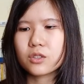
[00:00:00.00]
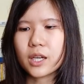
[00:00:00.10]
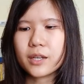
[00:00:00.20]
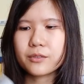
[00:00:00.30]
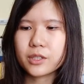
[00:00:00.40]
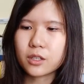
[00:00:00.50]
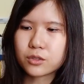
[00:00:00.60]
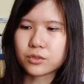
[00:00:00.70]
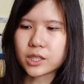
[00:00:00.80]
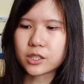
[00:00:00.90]
So I had
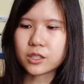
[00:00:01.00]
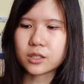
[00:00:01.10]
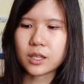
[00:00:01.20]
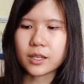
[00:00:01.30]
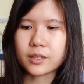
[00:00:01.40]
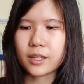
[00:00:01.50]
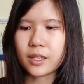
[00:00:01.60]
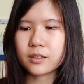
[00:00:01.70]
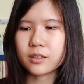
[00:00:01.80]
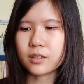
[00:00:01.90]
redox fraction and
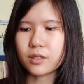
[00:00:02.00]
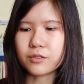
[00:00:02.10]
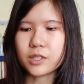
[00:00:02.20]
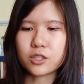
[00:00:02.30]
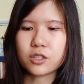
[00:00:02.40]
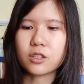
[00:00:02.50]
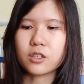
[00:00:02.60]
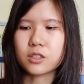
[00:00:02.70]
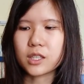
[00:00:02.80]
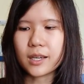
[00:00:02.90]
then the definition
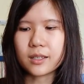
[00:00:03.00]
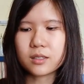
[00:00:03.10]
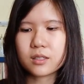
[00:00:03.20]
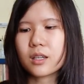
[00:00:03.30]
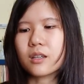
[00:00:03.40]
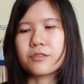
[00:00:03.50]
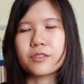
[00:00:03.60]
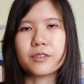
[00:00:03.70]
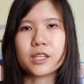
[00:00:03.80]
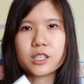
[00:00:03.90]
on the other side of
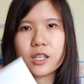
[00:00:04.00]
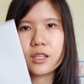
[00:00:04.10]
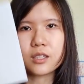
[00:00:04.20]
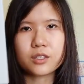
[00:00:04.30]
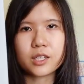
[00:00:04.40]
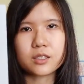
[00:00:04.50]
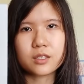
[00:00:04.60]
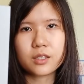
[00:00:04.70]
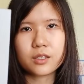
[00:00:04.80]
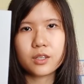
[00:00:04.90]
the flashcard. As you can
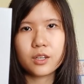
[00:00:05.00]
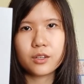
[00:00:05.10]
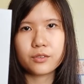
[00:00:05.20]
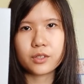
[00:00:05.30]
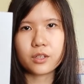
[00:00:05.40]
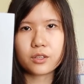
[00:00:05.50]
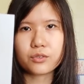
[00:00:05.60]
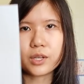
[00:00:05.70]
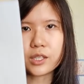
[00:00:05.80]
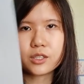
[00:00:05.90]
see,
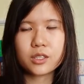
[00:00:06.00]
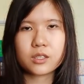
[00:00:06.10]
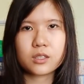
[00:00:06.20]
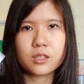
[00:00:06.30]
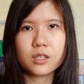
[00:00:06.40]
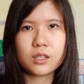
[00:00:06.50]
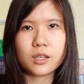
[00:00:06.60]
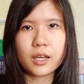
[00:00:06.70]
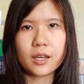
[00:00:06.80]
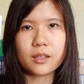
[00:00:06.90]
redox fraction
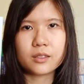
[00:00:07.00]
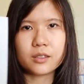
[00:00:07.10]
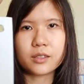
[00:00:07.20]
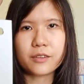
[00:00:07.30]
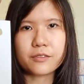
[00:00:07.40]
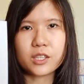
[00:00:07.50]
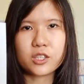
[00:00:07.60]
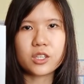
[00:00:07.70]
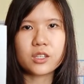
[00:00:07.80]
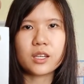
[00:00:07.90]
and the
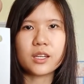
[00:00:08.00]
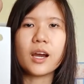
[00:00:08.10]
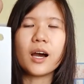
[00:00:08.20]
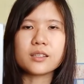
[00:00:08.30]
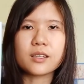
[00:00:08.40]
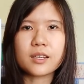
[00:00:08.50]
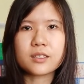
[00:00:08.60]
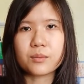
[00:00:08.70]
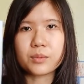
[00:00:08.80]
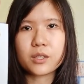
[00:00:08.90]
definition, and I
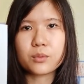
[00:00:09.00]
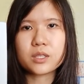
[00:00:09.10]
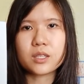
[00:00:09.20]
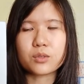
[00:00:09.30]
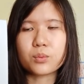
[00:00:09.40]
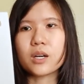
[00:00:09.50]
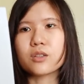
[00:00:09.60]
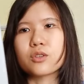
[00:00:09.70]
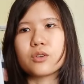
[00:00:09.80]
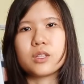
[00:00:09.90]
underlined some keywords as
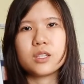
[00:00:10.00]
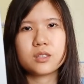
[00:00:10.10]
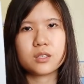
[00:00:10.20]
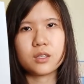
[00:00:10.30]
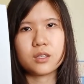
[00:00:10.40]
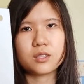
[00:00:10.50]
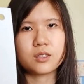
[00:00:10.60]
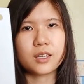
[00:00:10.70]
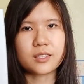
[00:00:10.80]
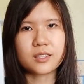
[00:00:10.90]
well. So this is
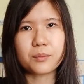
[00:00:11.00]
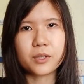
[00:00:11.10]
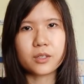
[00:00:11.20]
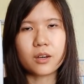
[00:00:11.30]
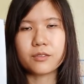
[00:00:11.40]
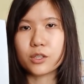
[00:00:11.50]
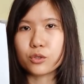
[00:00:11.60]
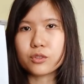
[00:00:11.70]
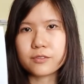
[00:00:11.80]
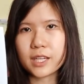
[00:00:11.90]
the example of a
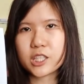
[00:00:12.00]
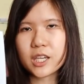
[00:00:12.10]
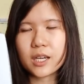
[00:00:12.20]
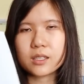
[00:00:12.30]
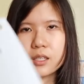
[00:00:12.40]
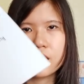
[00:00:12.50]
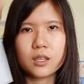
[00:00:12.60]
good flashcard,